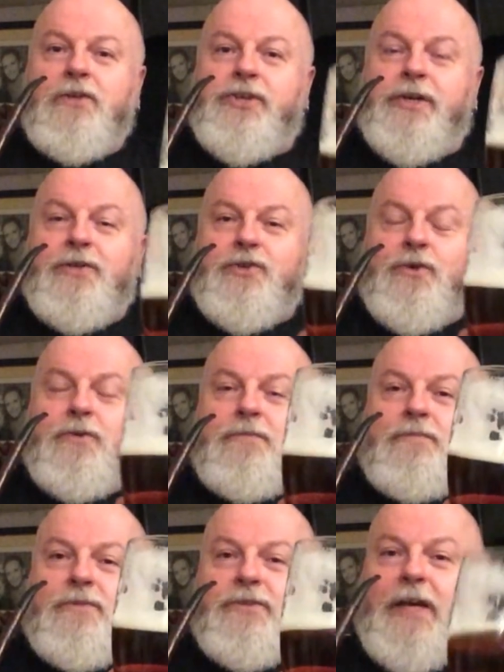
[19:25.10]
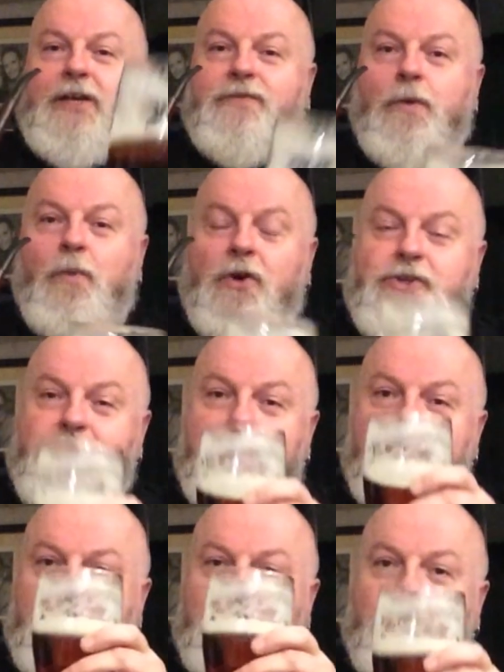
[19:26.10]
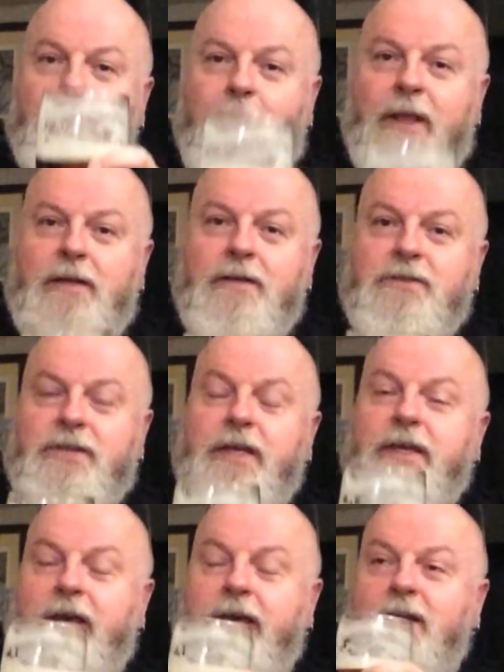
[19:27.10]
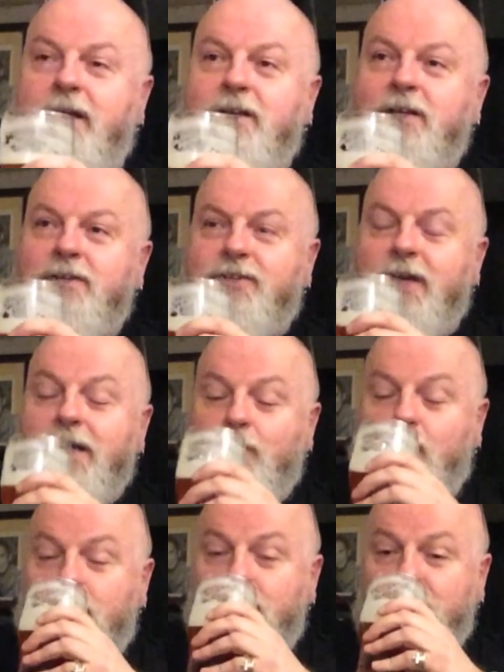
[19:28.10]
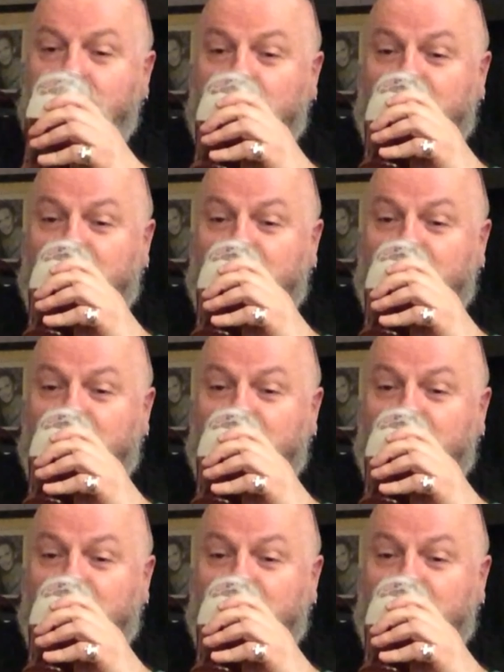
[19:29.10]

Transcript: Cheers all. Thanks for watching. Take care. Stay warm.